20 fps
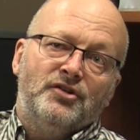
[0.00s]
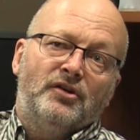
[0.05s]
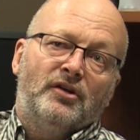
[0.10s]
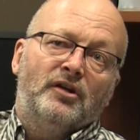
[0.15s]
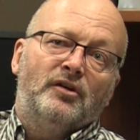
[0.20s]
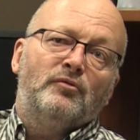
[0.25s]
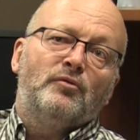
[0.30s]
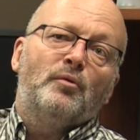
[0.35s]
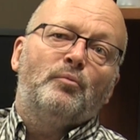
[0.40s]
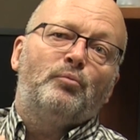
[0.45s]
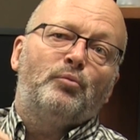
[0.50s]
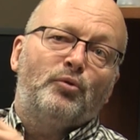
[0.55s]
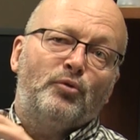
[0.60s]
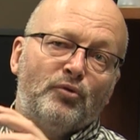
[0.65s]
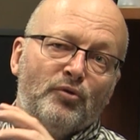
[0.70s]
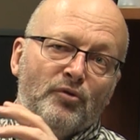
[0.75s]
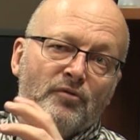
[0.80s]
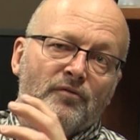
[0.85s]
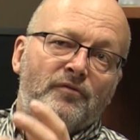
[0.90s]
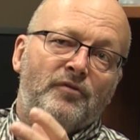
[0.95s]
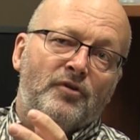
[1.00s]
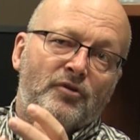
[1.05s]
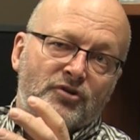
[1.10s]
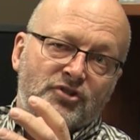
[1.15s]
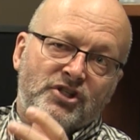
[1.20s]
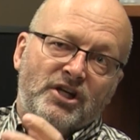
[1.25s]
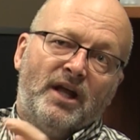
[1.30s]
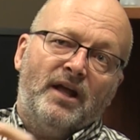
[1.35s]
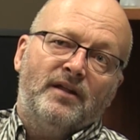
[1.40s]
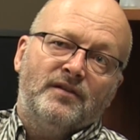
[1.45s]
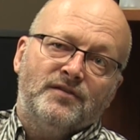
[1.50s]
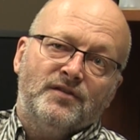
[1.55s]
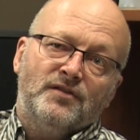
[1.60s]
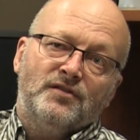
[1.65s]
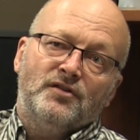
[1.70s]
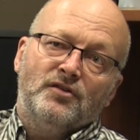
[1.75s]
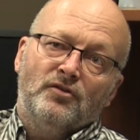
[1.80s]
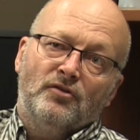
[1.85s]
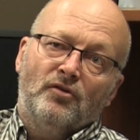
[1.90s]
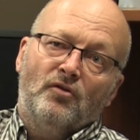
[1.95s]
you can improve your
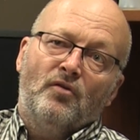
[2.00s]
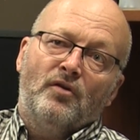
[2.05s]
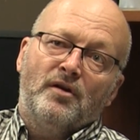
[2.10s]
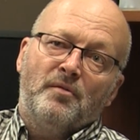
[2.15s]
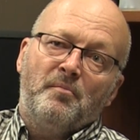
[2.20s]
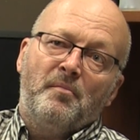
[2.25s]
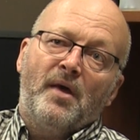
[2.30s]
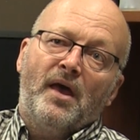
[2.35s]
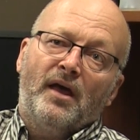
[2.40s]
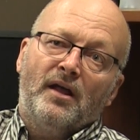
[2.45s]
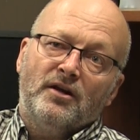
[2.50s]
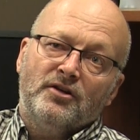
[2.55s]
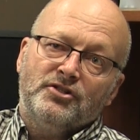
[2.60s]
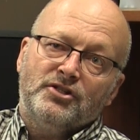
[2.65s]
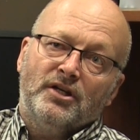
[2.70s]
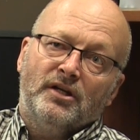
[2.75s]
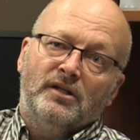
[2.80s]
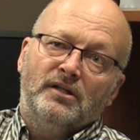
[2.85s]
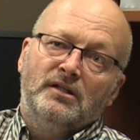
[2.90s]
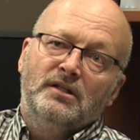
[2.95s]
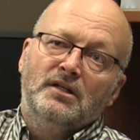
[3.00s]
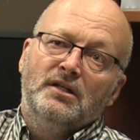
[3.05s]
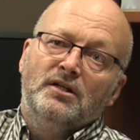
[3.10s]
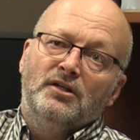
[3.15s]
chances that you're going to manage it